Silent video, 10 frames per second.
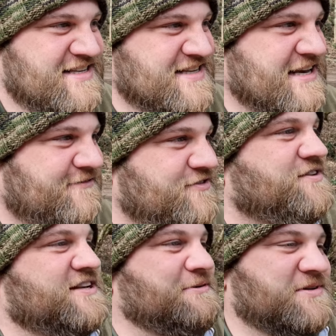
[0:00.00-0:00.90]
it is 8
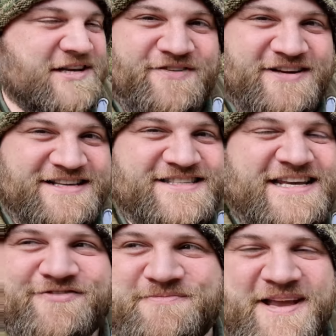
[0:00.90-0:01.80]
foot deep. So if I can
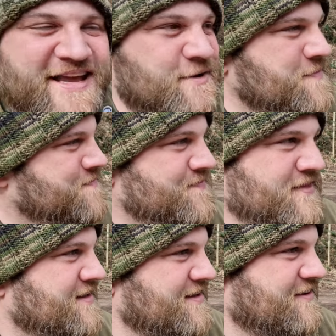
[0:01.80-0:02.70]
see them here,
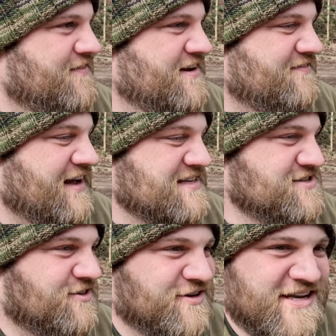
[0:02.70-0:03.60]
then that's
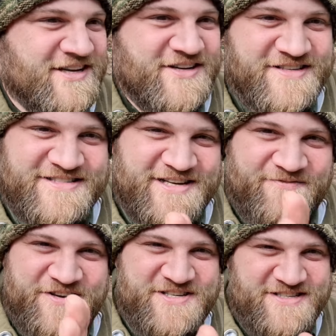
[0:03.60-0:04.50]
not looking good. So
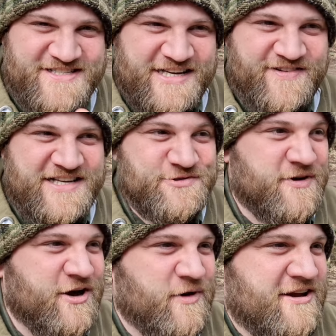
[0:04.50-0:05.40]
I'm fishing just over this
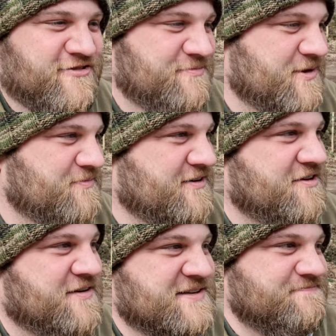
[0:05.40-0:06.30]
way, away from them.
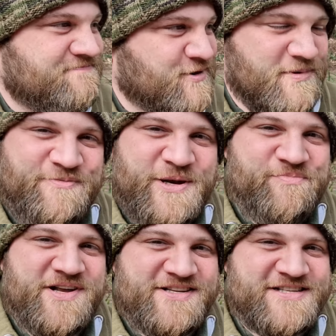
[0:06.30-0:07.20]
Although that's probably where the
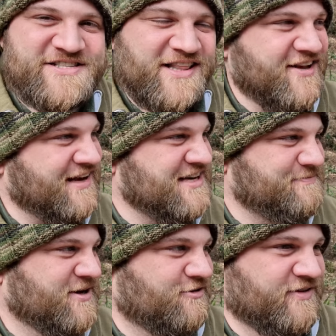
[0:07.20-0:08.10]
predators are likely to
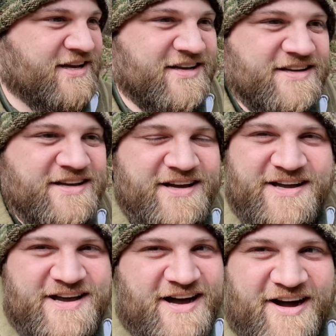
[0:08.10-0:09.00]
be holding.
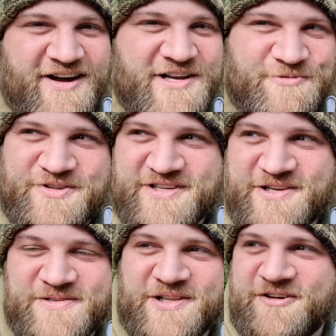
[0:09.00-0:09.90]
I don't want to
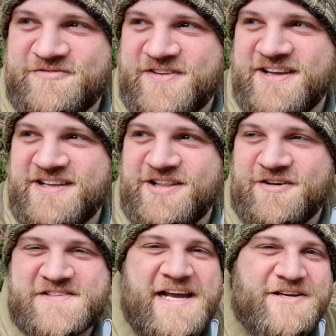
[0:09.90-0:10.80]
lose a lot
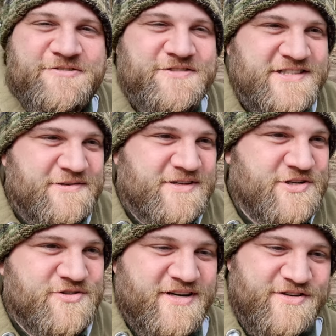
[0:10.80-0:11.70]
of tackle. So I'm going
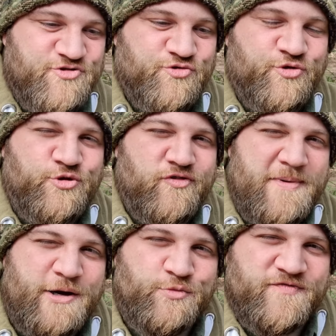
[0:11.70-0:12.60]
to try and draw them
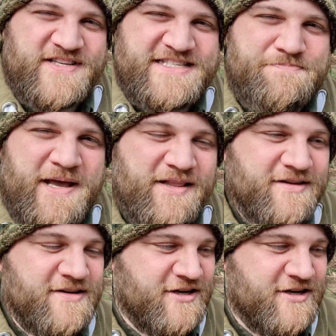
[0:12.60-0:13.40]
out with the smell